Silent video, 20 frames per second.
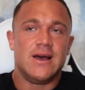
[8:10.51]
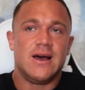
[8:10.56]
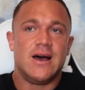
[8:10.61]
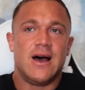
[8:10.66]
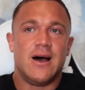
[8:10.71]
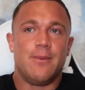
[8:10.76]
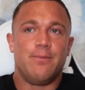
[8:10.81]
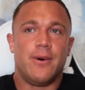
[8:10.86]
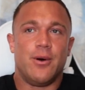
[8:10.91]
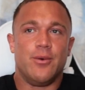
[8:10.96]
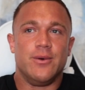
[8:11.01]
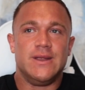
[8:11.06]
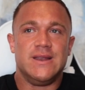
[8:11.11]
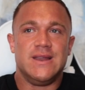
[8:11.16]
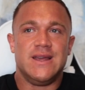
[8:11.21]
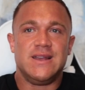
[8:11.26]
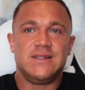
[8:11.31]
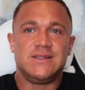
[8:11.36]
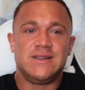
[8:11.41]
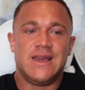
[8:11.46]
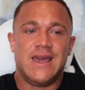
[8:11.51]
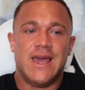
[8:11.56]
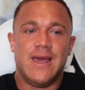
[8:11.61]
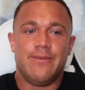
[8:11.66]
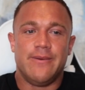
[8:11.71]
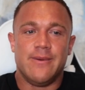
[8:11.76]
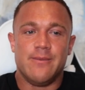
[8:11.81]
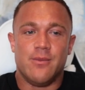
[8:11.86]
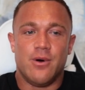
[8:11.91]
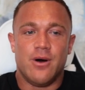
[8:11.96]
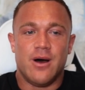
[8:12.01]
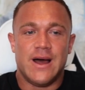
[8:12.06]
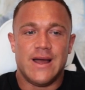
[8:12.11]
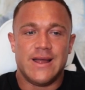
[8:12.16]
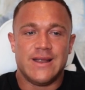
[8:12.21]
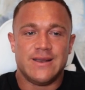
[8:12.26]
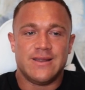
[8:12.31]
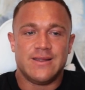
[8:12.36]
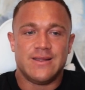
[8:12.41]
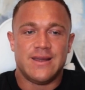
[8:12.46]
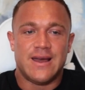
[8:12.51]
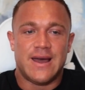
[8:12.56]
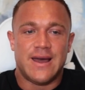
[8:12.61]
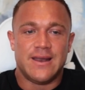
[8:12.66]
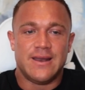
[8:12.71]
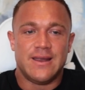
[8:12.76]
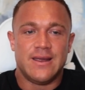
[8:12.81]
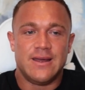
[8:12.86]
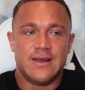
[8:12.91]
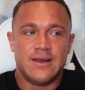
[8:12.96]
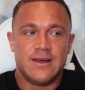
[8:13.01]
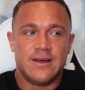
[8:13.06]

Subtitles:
But we need to keep in mind that